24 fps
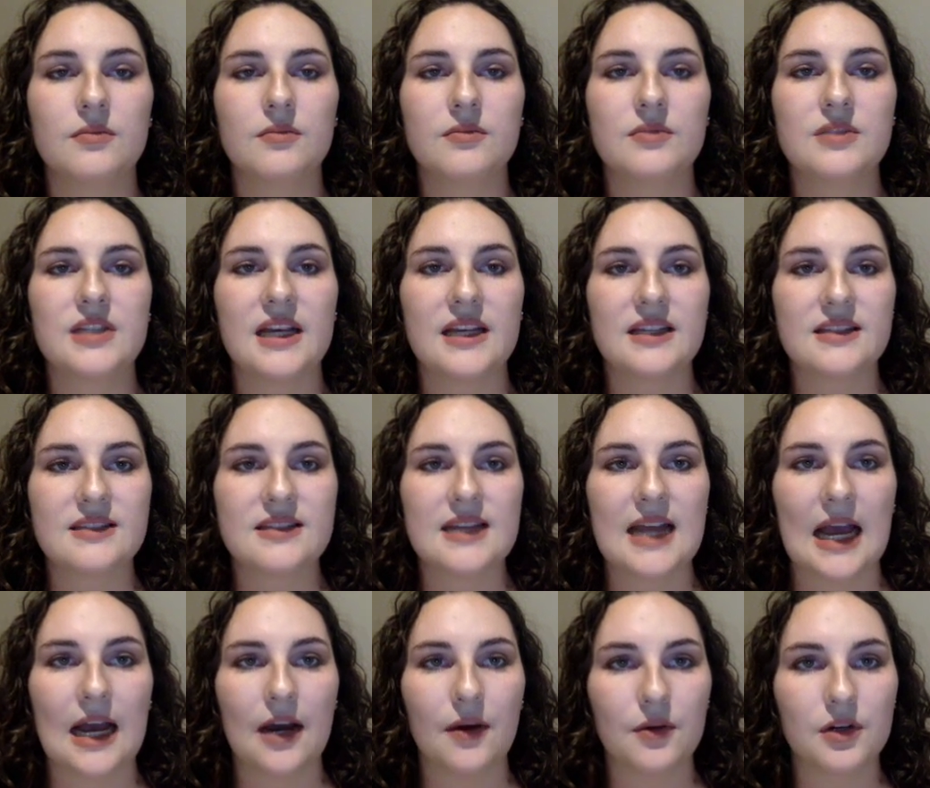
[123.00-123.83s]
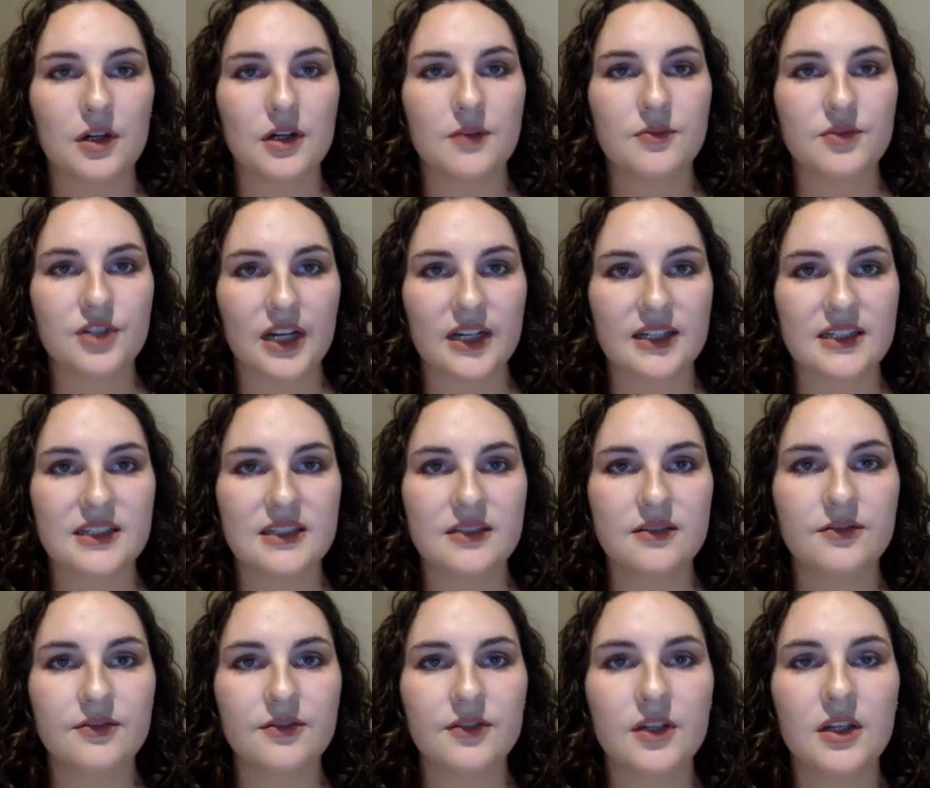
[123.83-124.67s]
test our
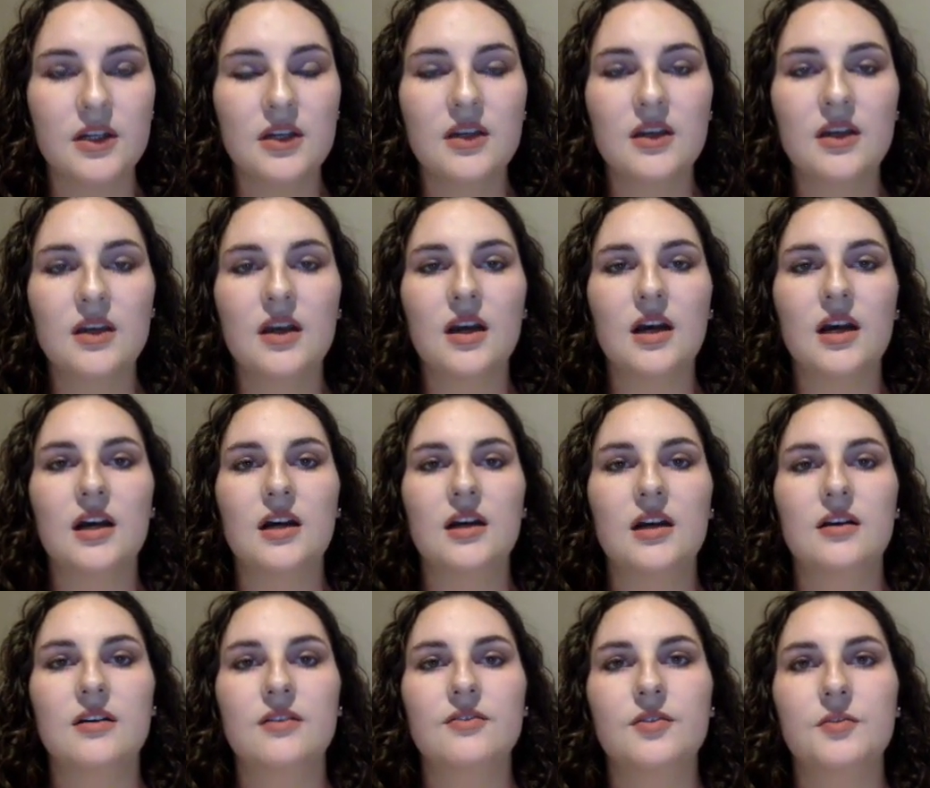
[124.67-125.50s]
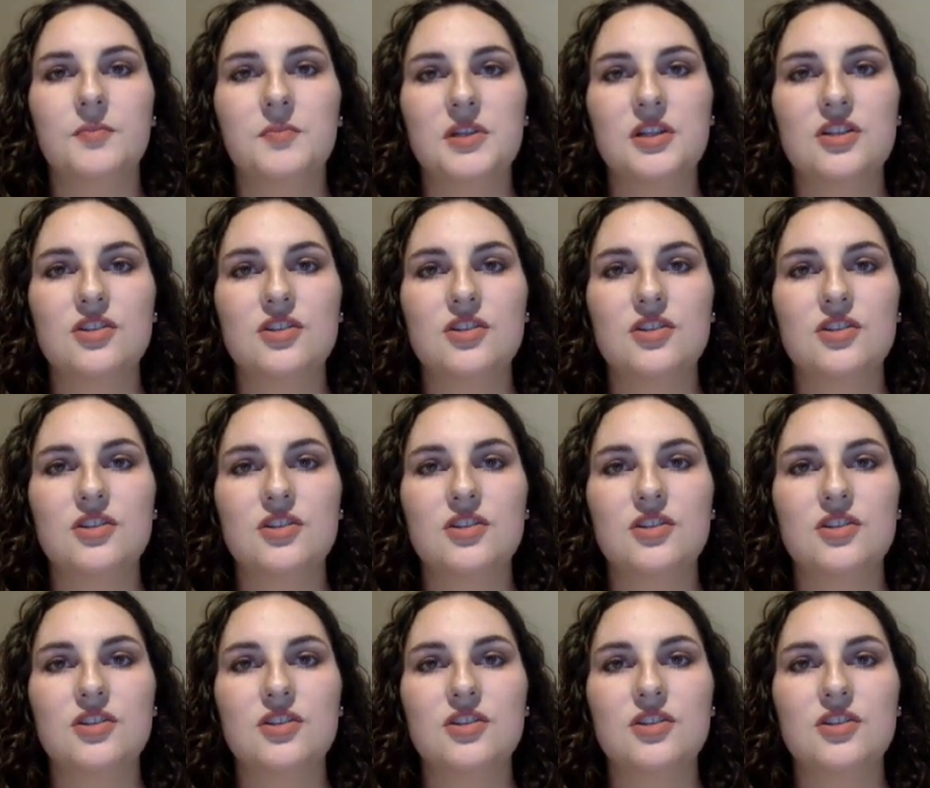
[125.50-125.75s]
objective of B.